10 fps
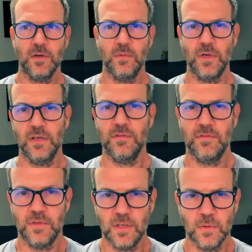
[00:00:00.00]
we
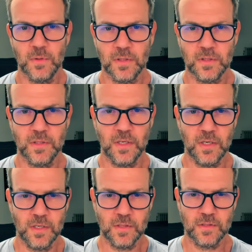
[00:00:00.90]
view it
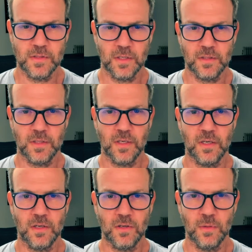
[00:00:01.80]
is that
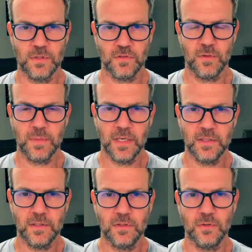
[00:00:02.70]
uh,
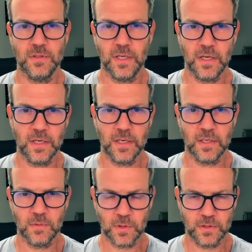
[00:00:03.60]
observability today
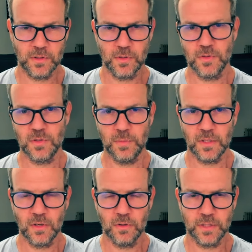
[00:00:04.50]
and what used to be
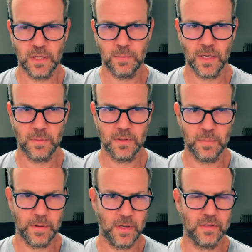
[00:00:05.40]
called APM in the
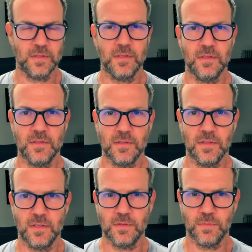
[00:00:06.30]
past is,
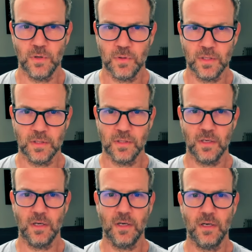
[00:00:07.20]
is broken.
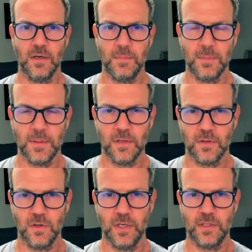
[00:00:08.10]
Uh, people are
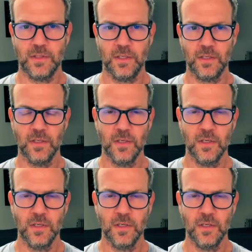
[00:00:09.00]
collecting